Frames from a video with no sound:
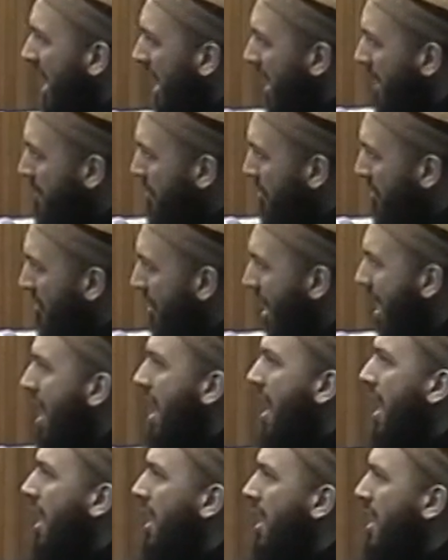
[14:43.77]
in
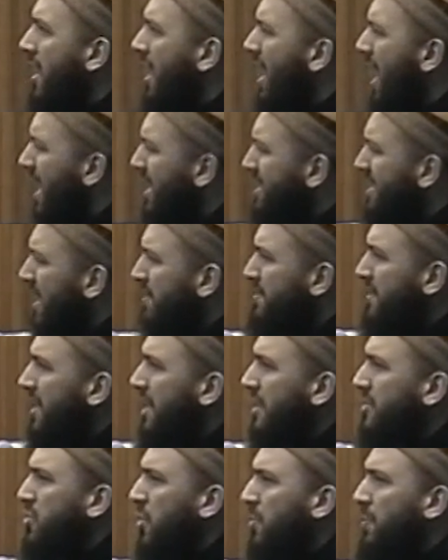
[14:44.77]
prayer, except a
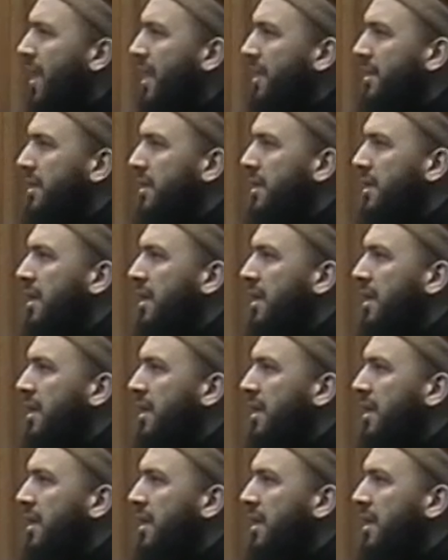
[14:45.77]
little bit.